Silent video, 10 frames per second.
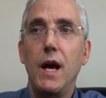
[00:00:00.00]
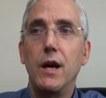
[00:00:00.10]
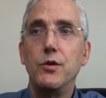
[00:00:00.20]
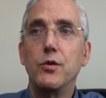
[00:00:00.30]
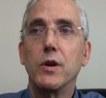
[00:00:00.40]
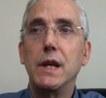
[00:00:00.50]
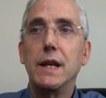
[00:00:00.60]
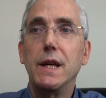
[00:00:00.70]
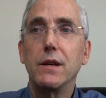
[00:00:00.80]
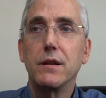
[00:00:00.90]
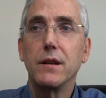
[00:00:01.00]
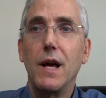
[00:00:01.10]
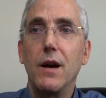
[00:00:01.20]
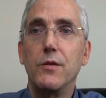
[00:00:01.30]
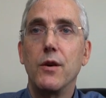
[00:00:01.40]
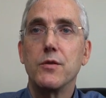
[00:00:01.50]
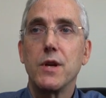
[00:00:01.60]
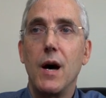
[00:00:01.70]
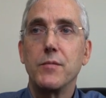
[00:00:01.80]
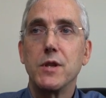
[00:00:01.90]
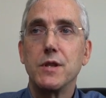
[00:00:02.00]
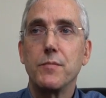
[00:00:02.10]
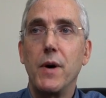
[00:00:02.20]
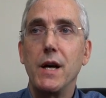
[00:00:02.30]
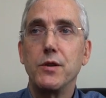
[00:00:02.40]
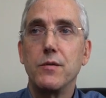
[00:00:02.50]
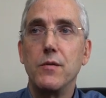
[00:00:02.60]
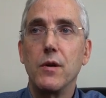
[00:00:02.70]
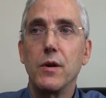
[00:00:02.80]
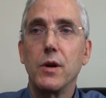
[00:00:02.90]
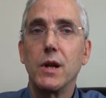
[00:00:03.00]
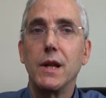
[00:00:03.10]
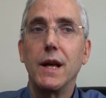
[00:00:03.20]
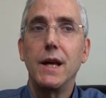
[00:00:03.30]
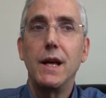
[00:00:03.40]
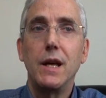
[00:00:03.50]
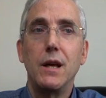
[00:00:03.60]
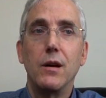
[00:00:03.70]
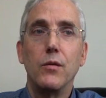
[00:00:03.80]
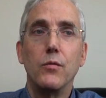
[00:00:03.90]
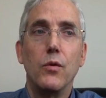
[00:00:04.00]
And you can get to those options by clicking